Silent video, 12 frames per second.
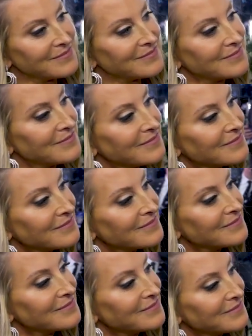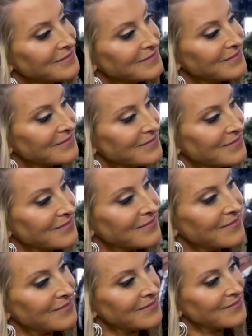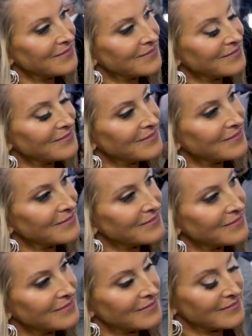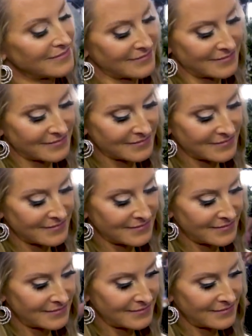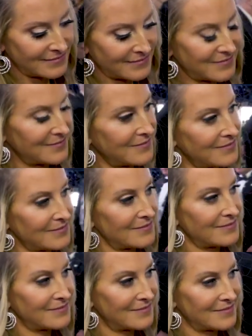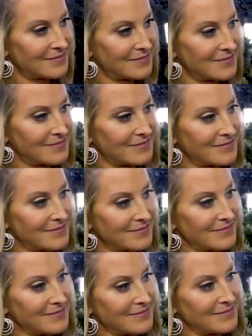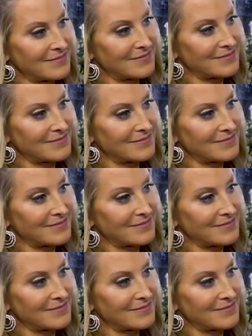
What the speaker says: [no speech]